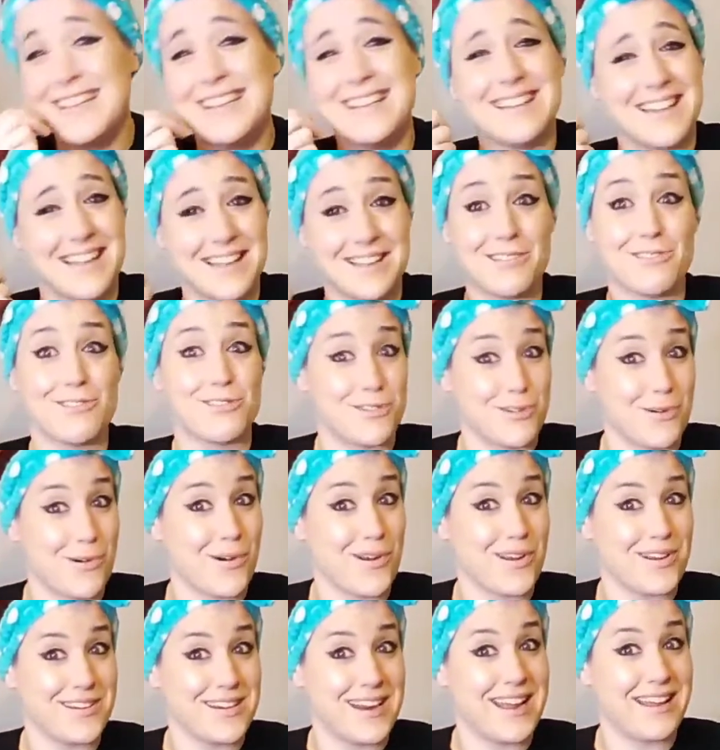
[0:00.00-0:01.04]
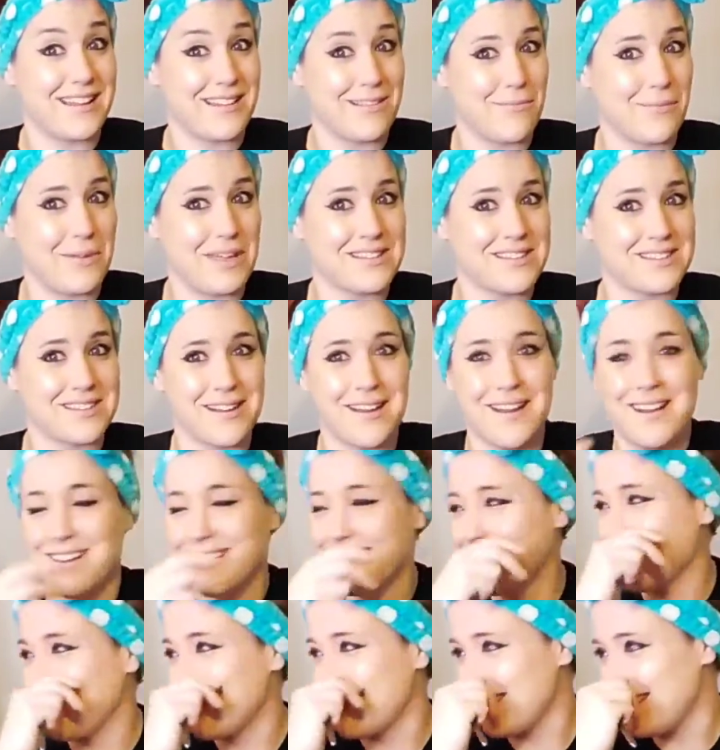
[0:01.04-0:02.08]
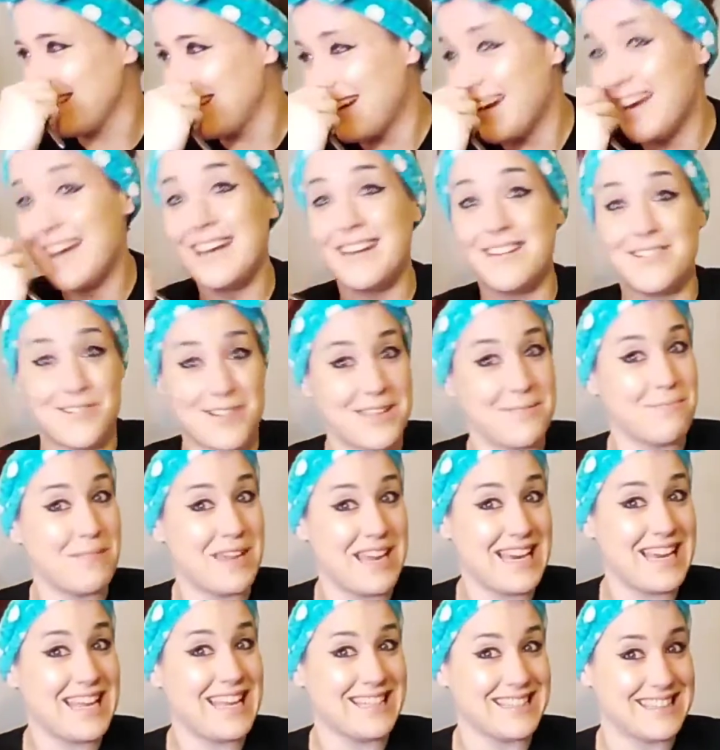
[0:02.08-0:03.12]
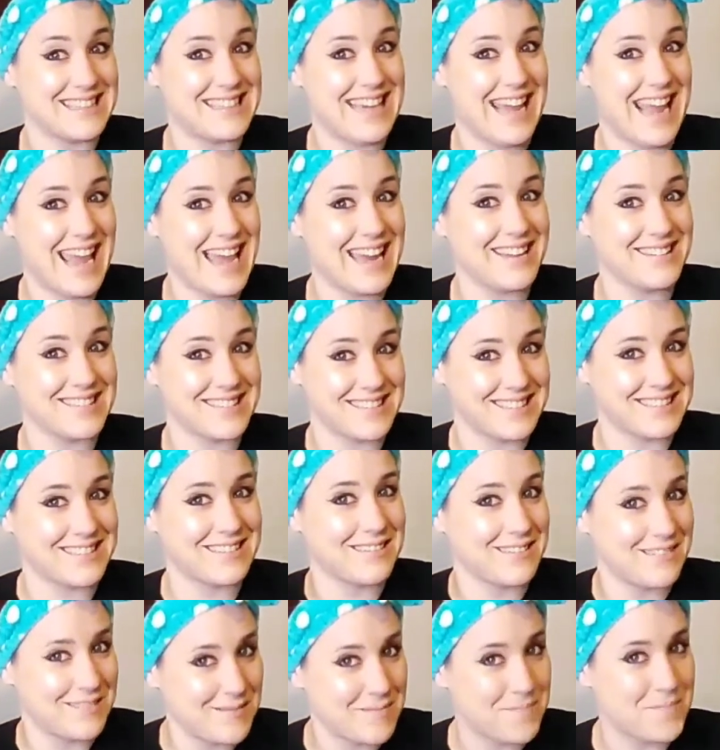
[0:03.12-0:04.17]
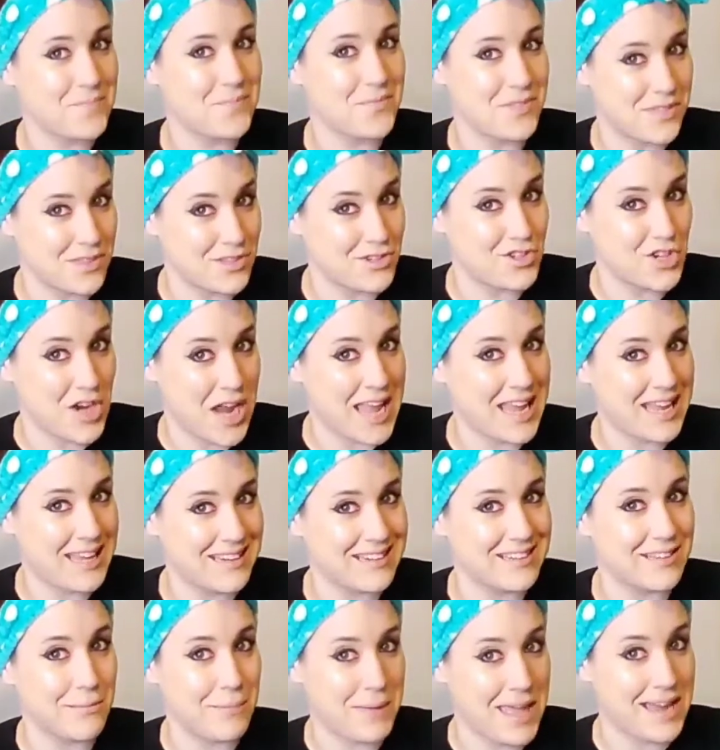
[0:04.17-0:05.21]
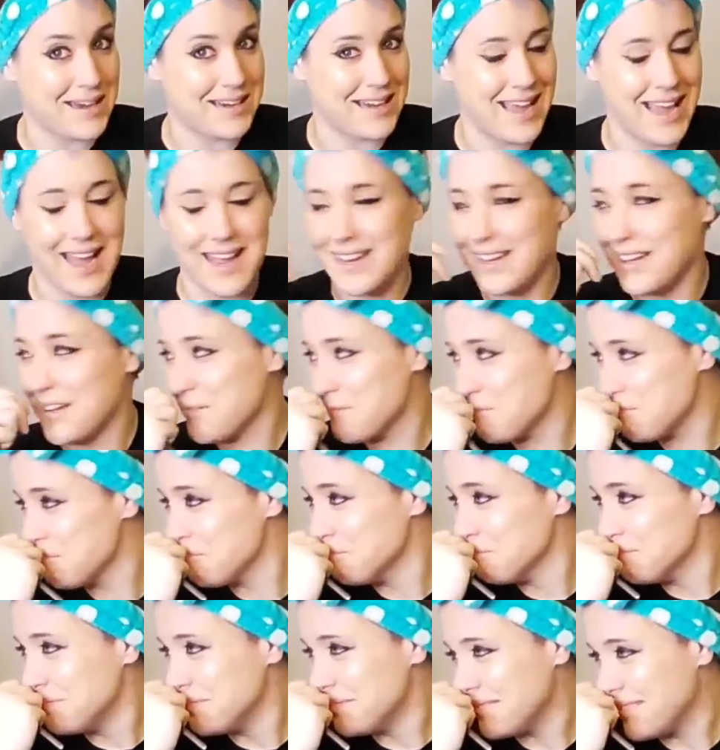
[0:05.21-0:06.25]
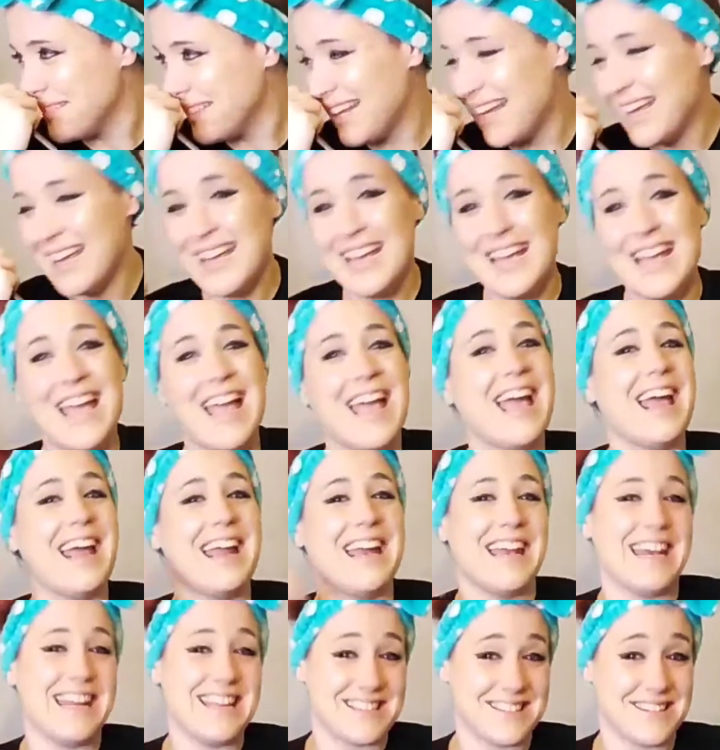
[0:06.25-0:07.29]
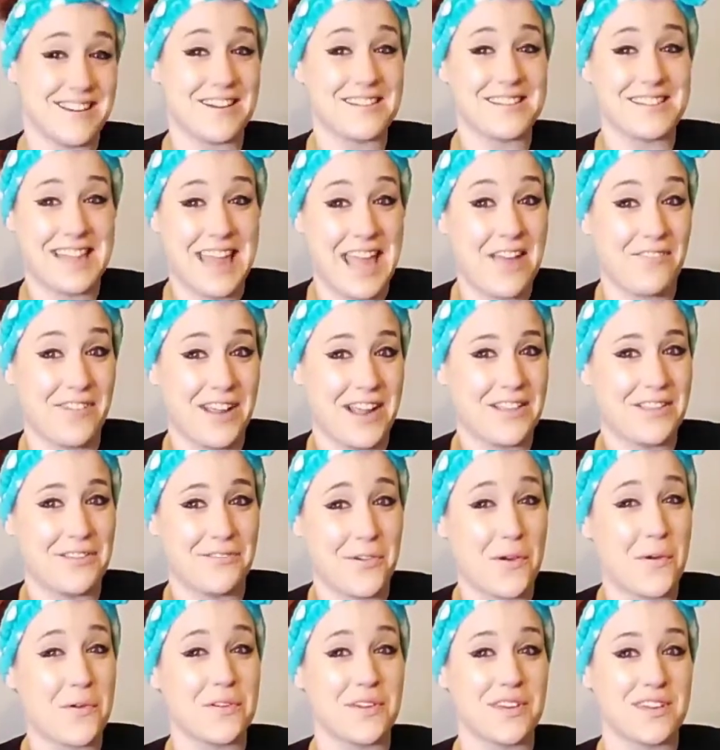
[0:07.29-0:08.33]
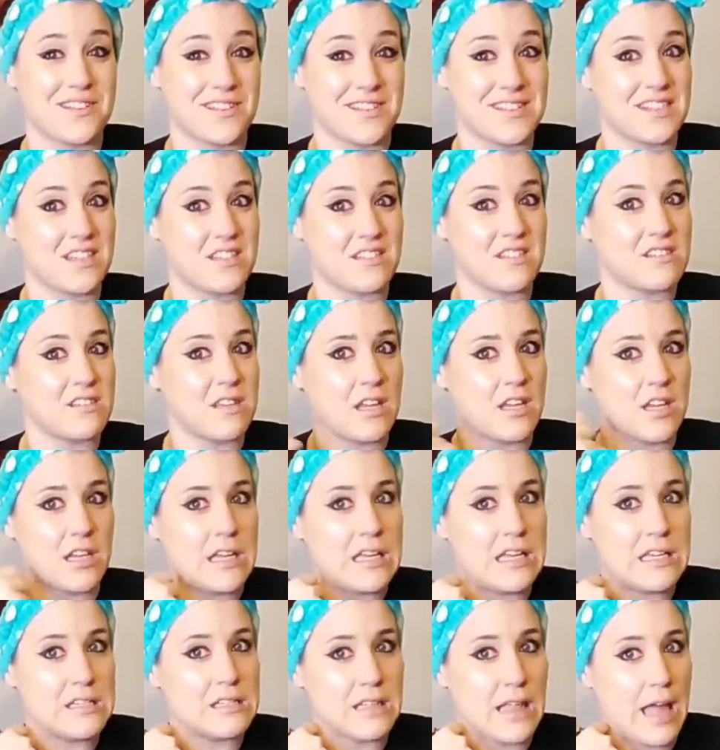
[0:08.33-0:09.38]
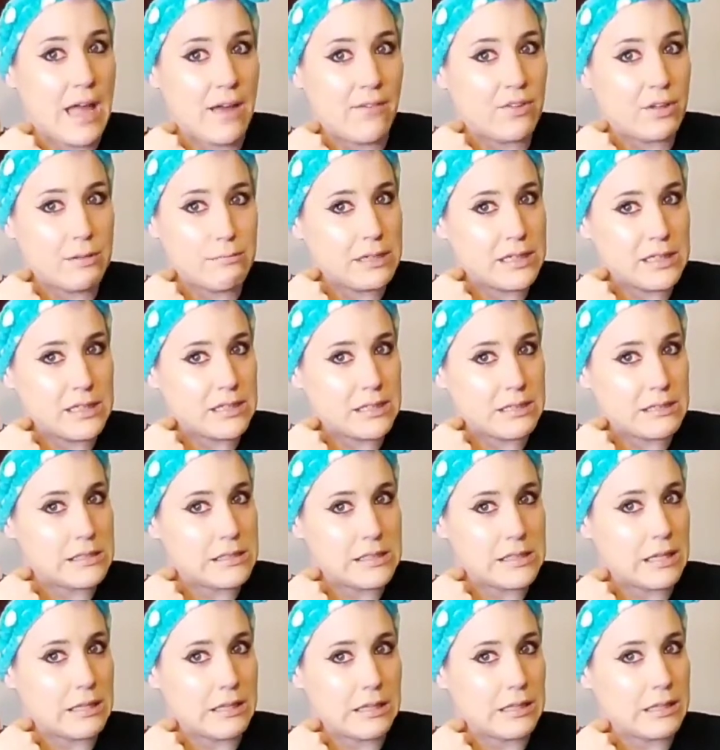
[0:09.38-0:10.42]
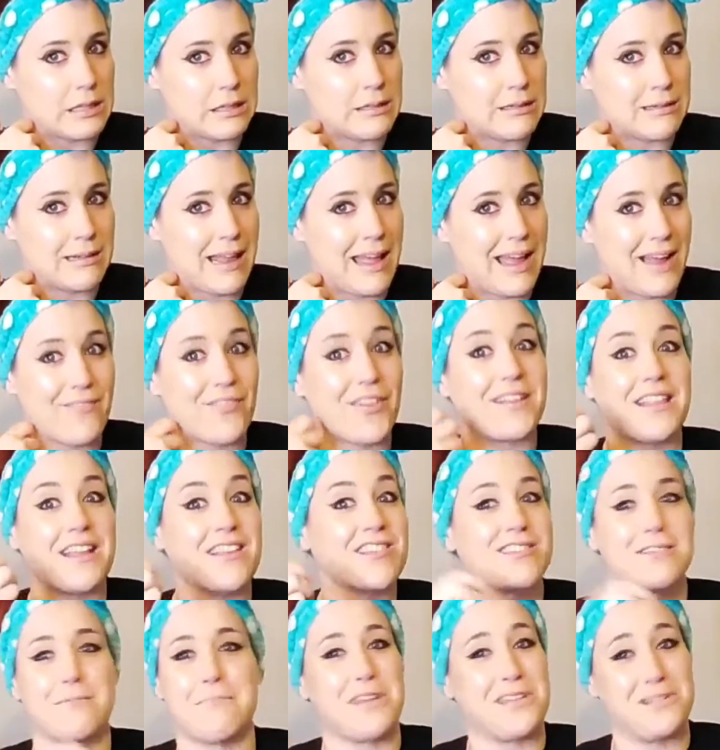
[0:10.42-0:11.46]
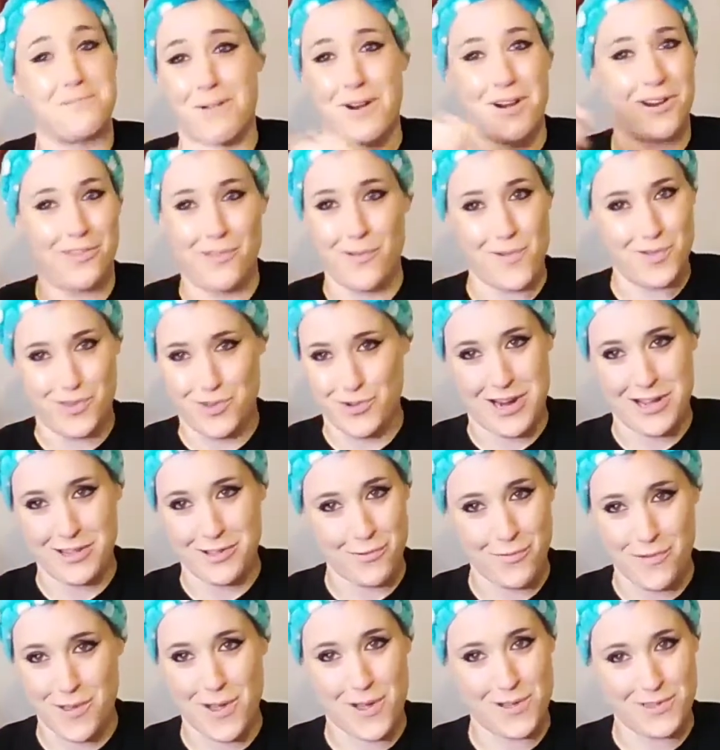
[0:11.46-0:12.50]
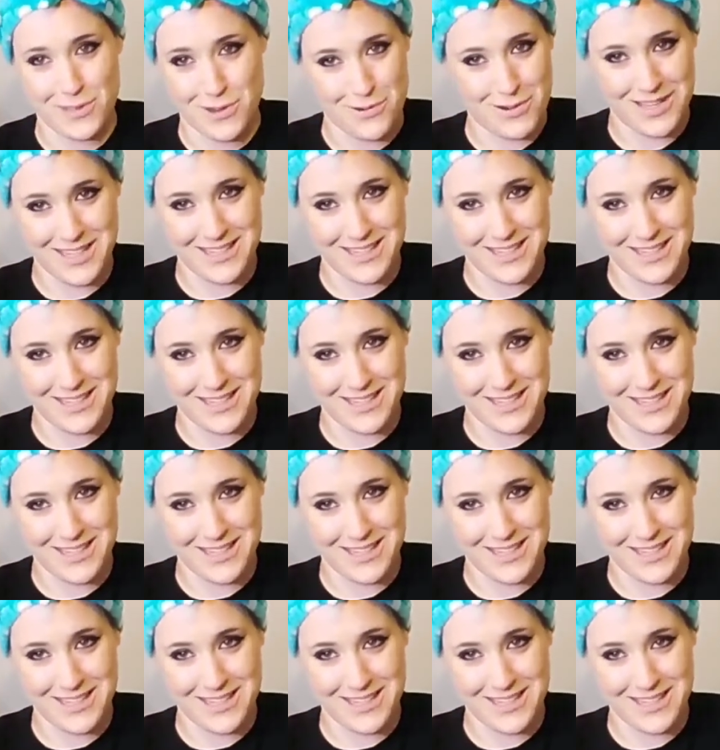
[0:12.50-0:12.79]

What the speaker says: Like the story Jack and the Beanstalk. And meaning his dad is the giant, the bad guy. And he starts laughing on the phone, and his assistant's like, he's laughing, but it doesn't sound like a good laugh. Like, that's the best part of the whole trailer. We all know it.